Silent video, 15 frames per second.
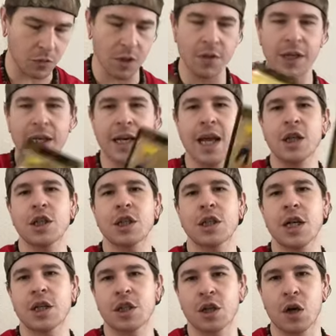The connection
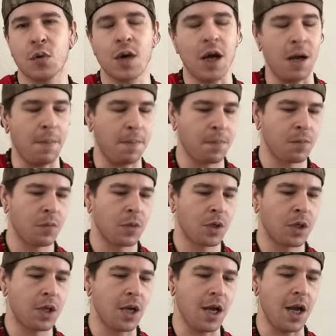does show up.
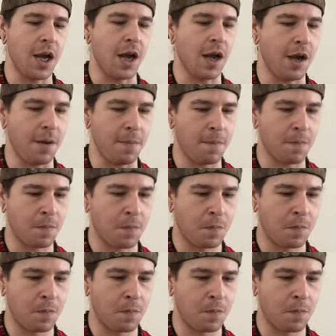Don't